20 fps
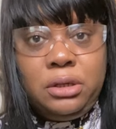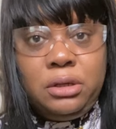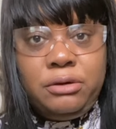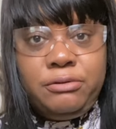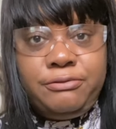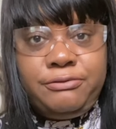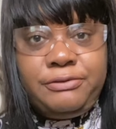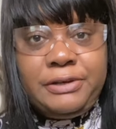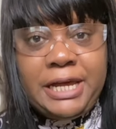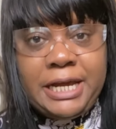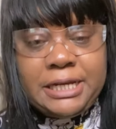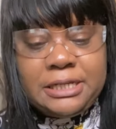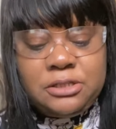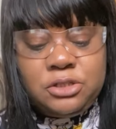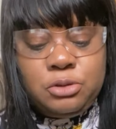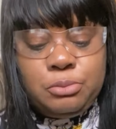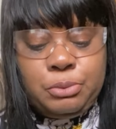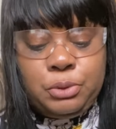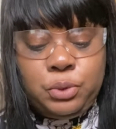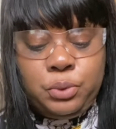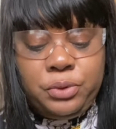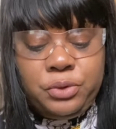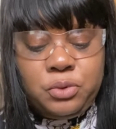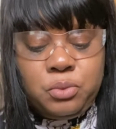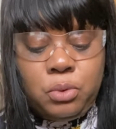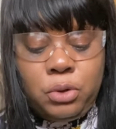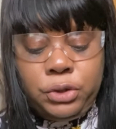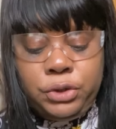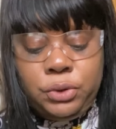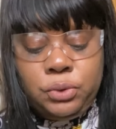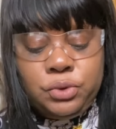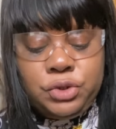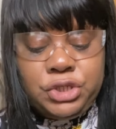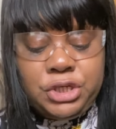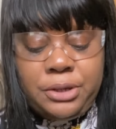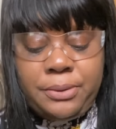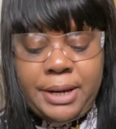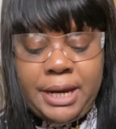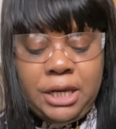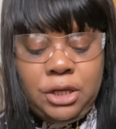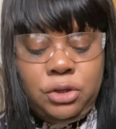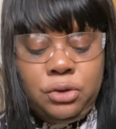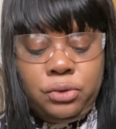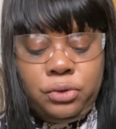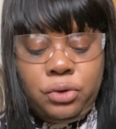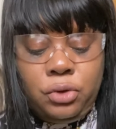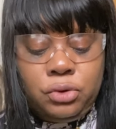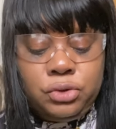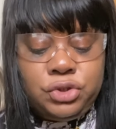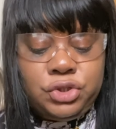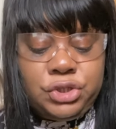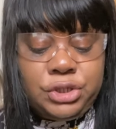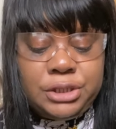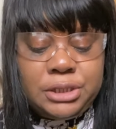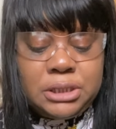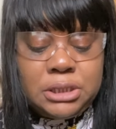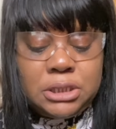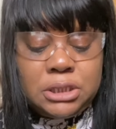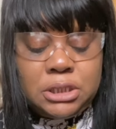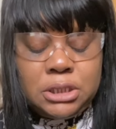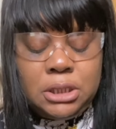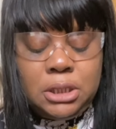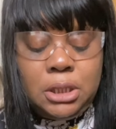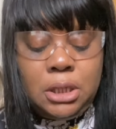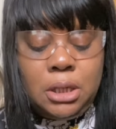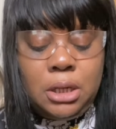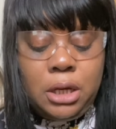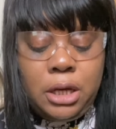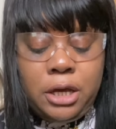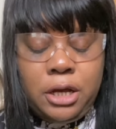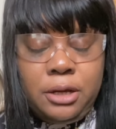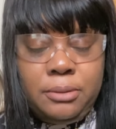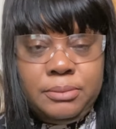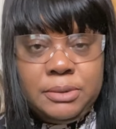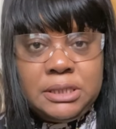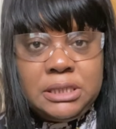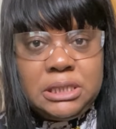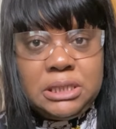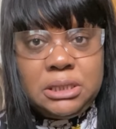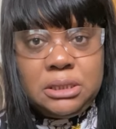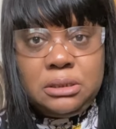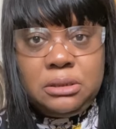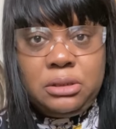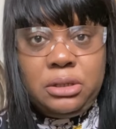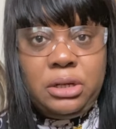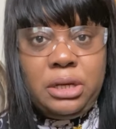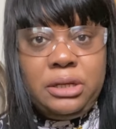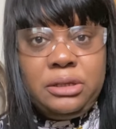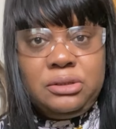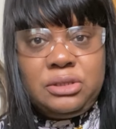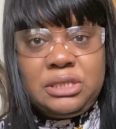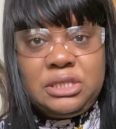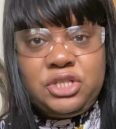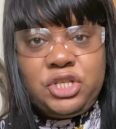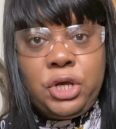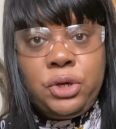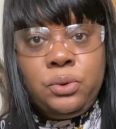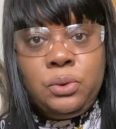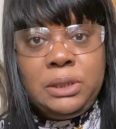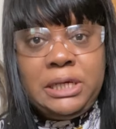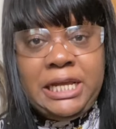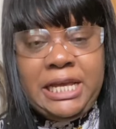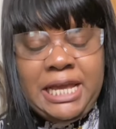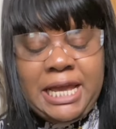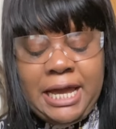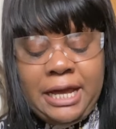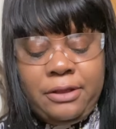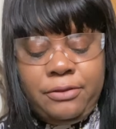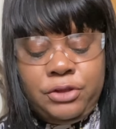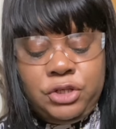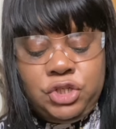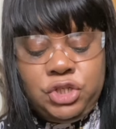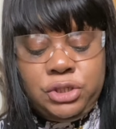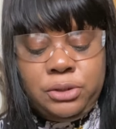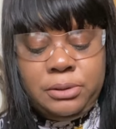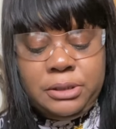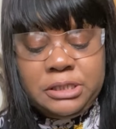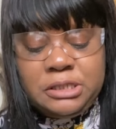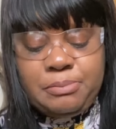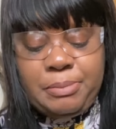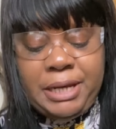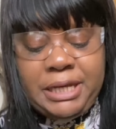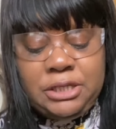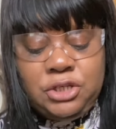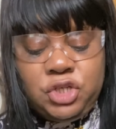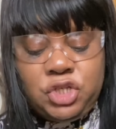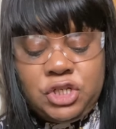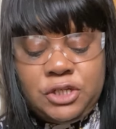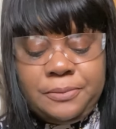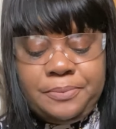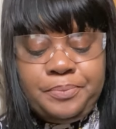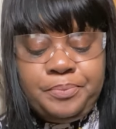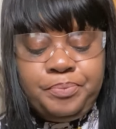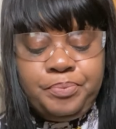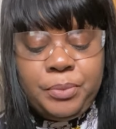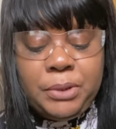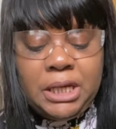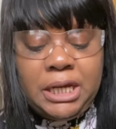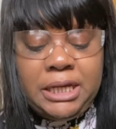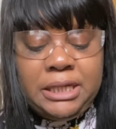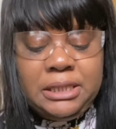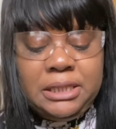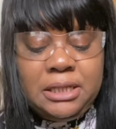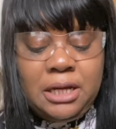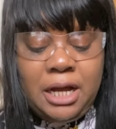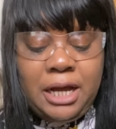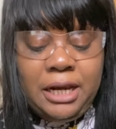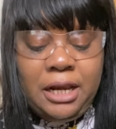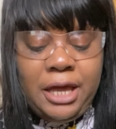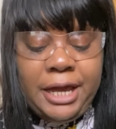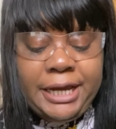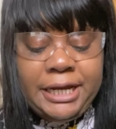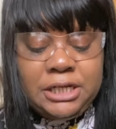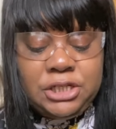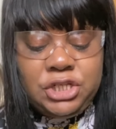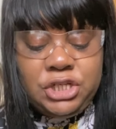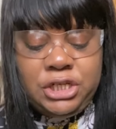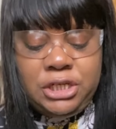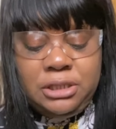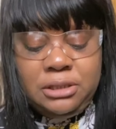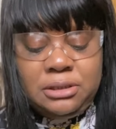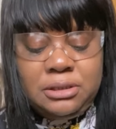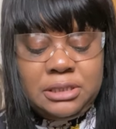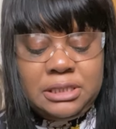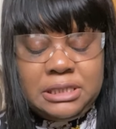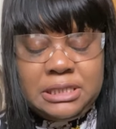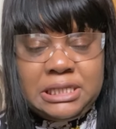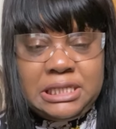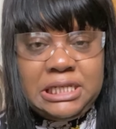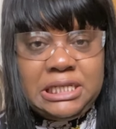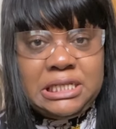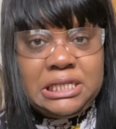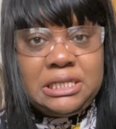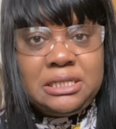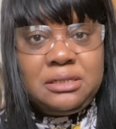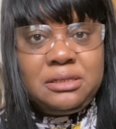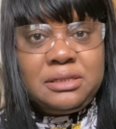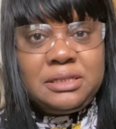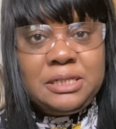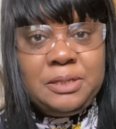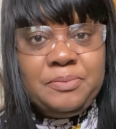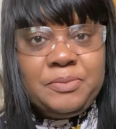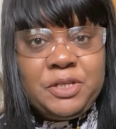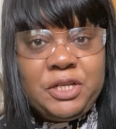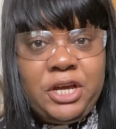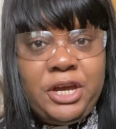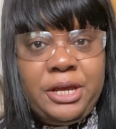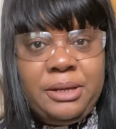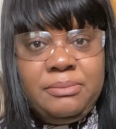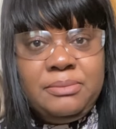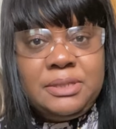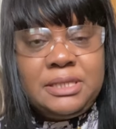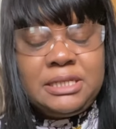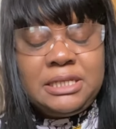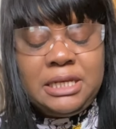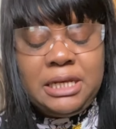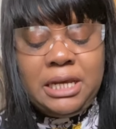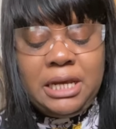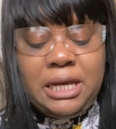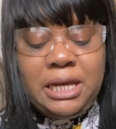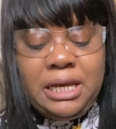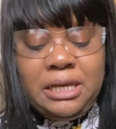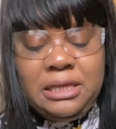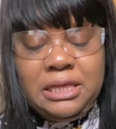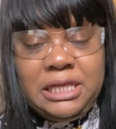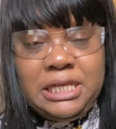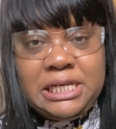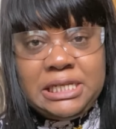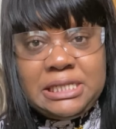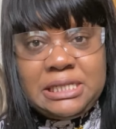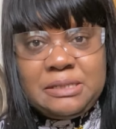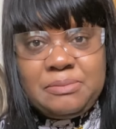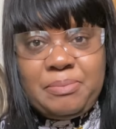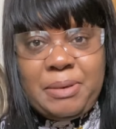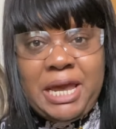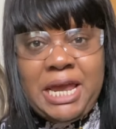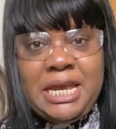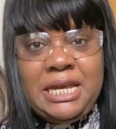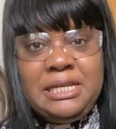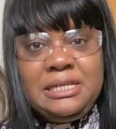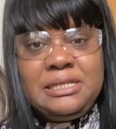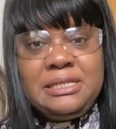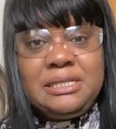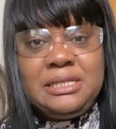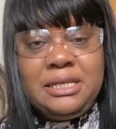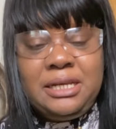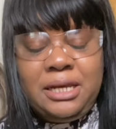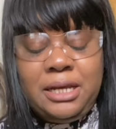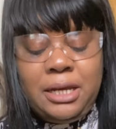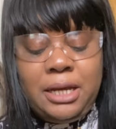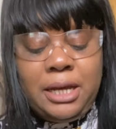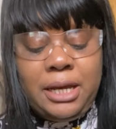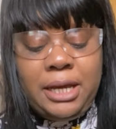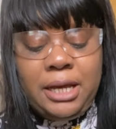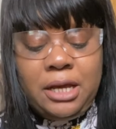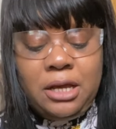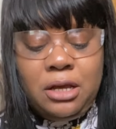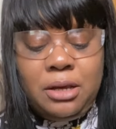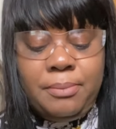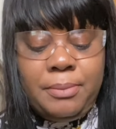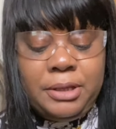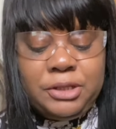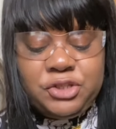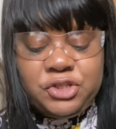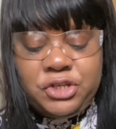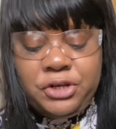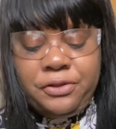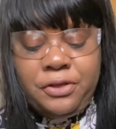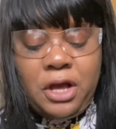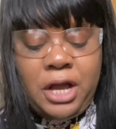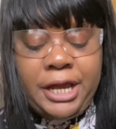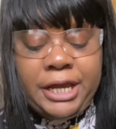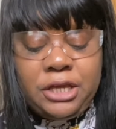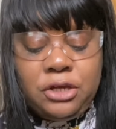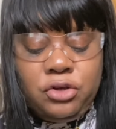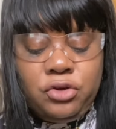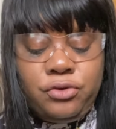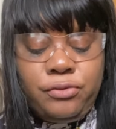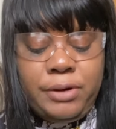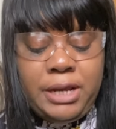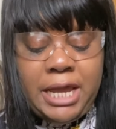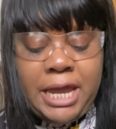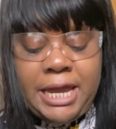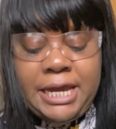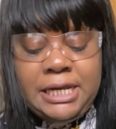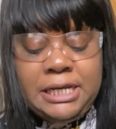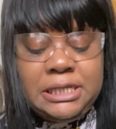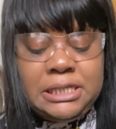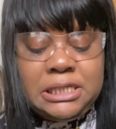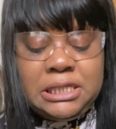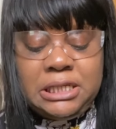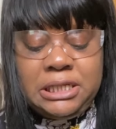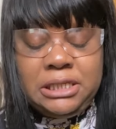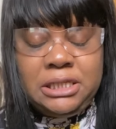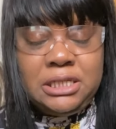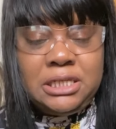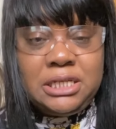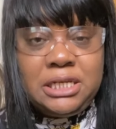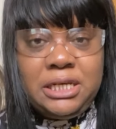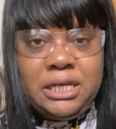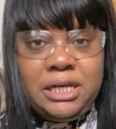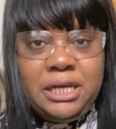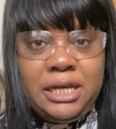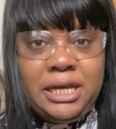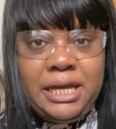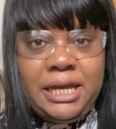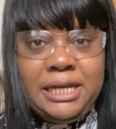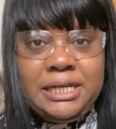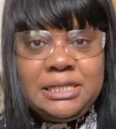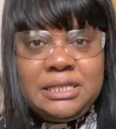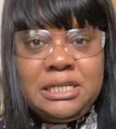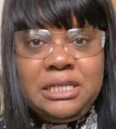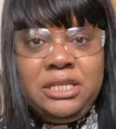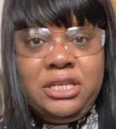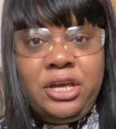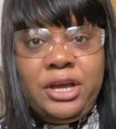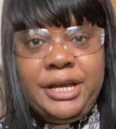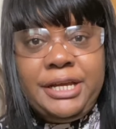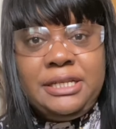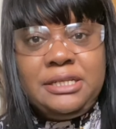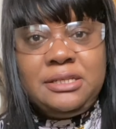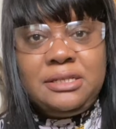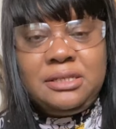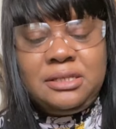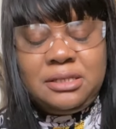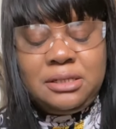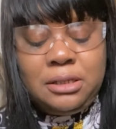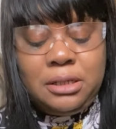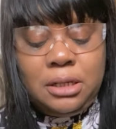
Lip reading: flexible with what you're doing. You're not just solely at the jeweller's bench. And I like to sit sometimes in this space so that I can create, and it's a nice